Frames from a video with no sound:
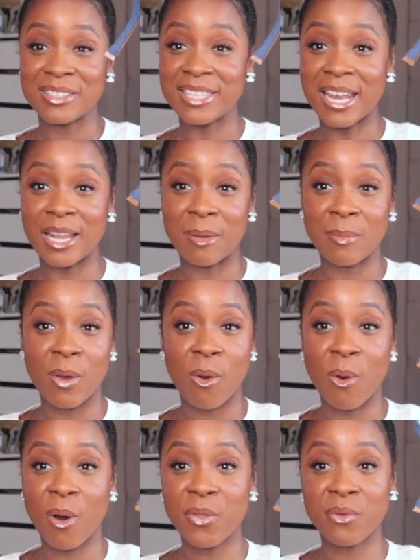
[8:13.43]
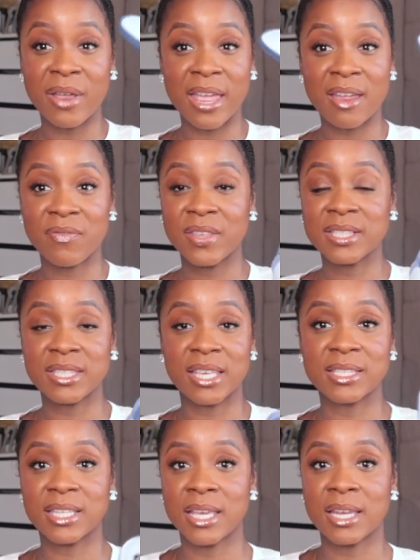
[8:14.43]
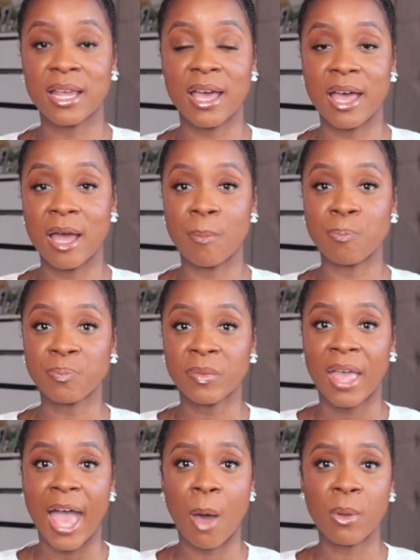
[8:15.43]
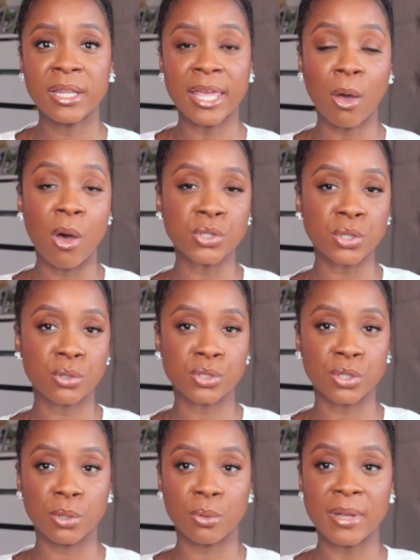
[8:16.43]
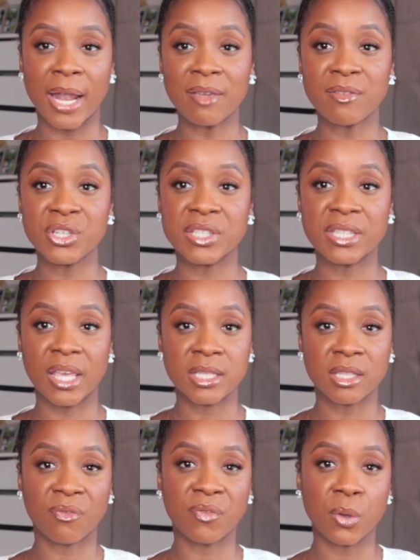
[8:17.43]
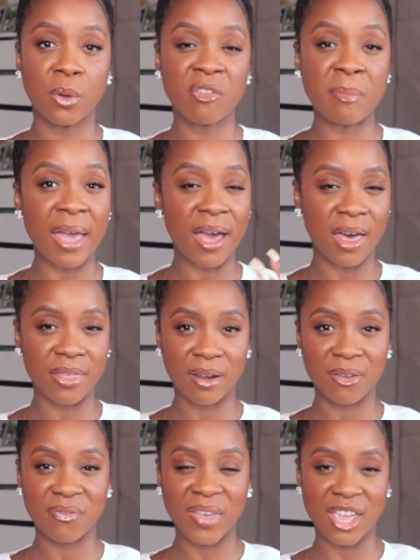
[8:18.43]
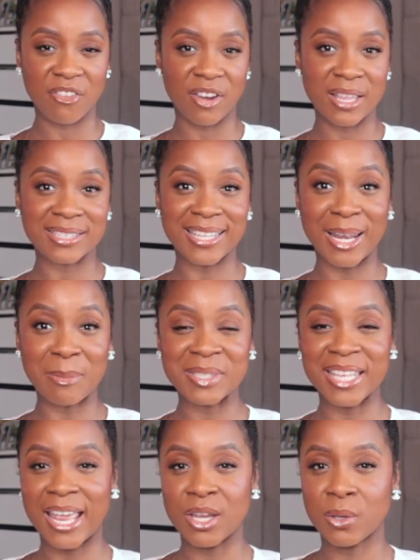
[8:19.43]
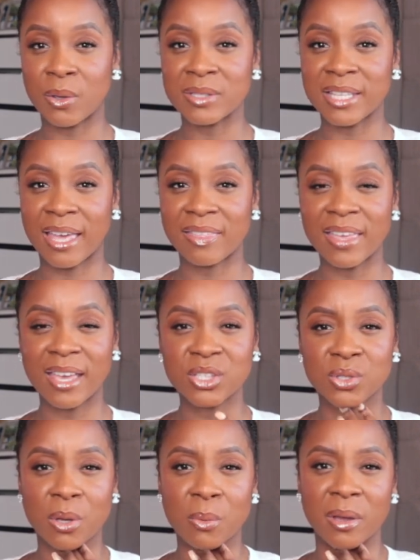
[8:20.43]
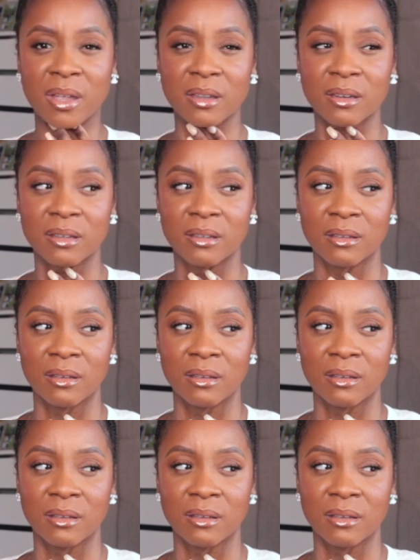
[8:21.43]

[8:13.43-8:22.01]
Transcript: denim all the rave this season um, i will link also to not even just these a few of my other favorite denim sandals like i think i saw one